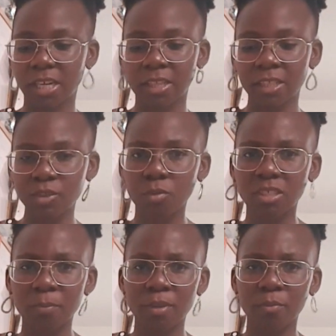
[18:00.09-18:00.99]
Like this
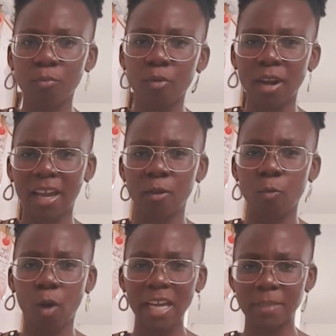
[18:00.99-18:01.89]
one's a bit more like a
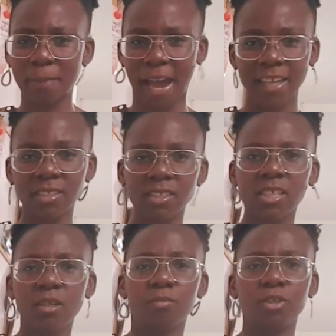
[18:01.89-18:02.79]
wide pan,
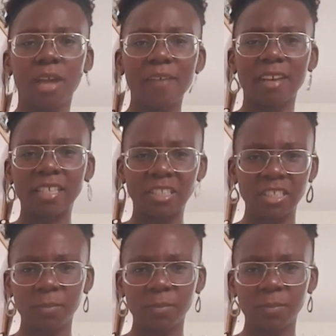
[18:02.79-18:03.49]
but you have like